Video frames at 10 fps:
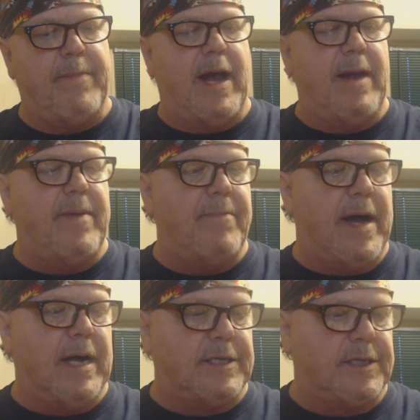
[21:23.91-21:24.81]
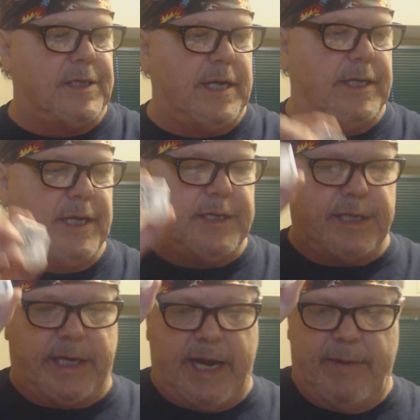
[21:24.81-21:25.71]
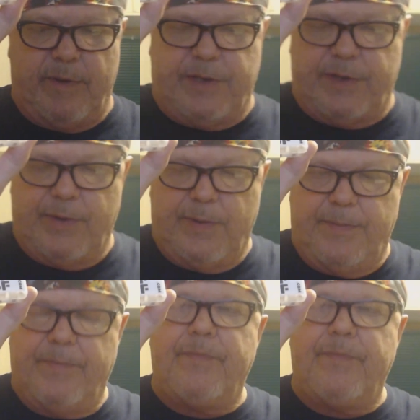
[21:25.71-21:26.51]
buy them in boxes like this. It came with 2.